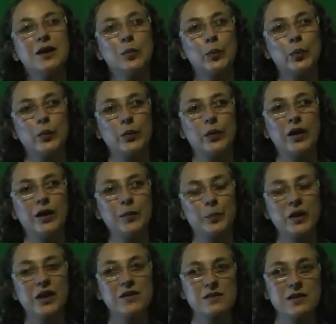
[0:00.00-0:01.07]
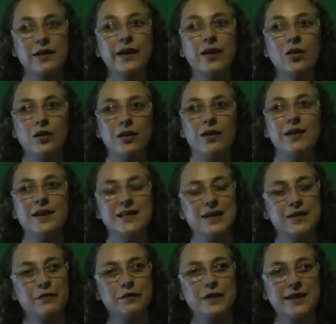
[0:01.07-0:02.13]
up because I can't lie
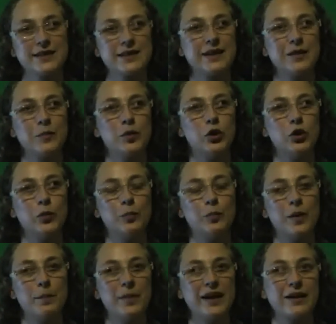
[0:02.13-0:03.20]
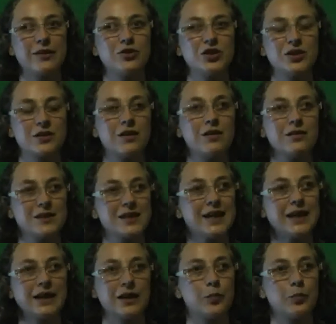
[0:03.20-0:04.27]
down flat anymore. My back just can't
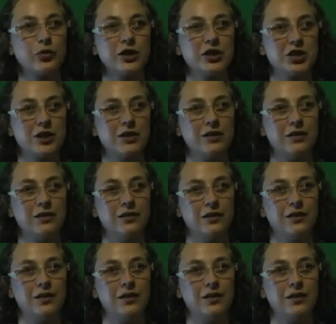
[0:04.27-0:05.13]
take the pressure.